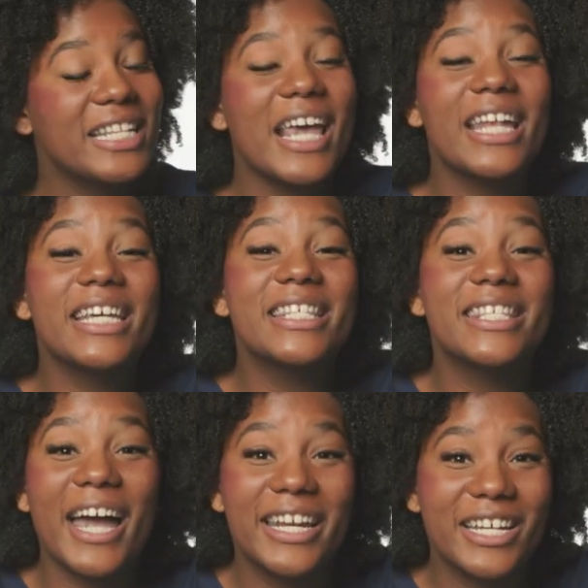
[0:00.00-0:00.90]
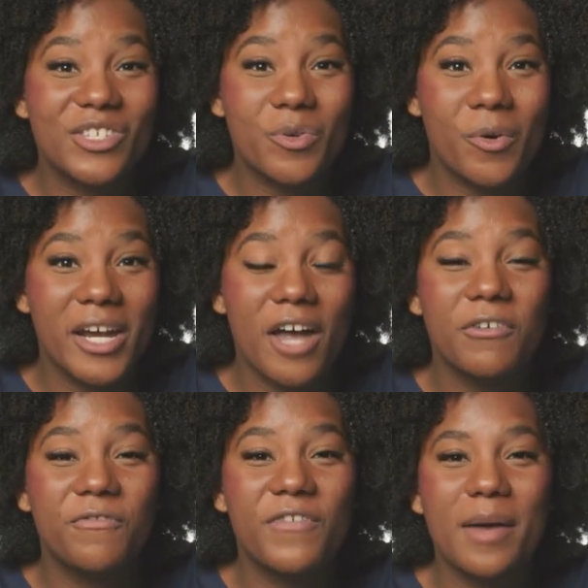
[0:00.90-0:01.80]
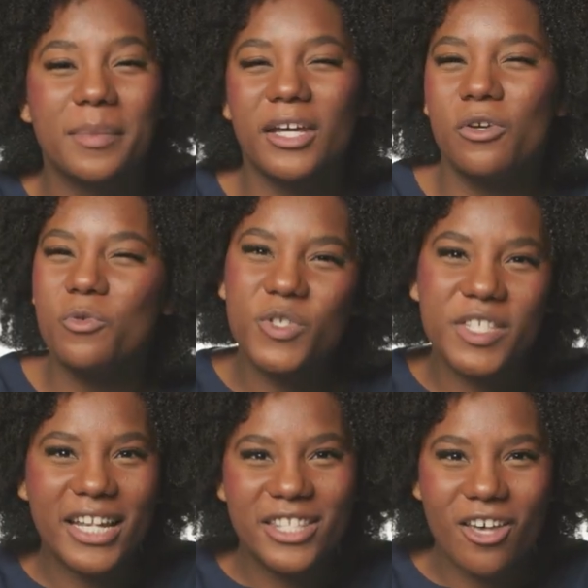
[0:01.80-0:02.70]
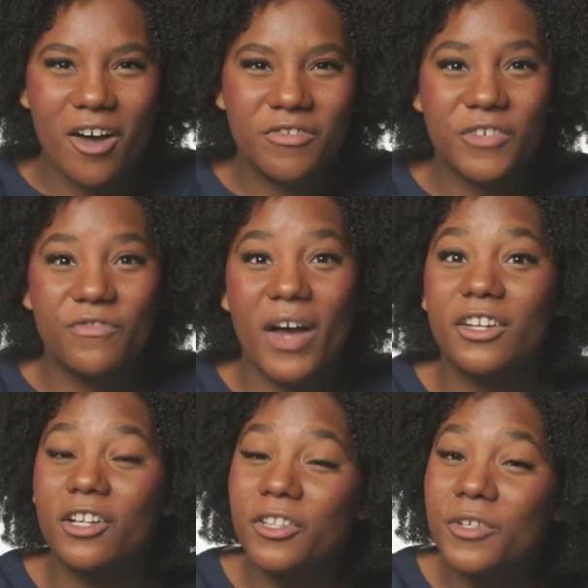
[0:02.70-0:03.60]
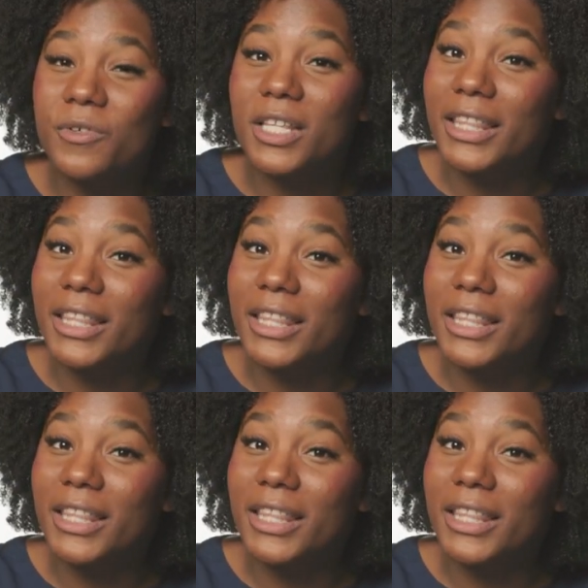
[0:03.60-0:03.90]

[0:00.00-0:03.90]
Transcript: it's an exciting story of a family who sets off to find clues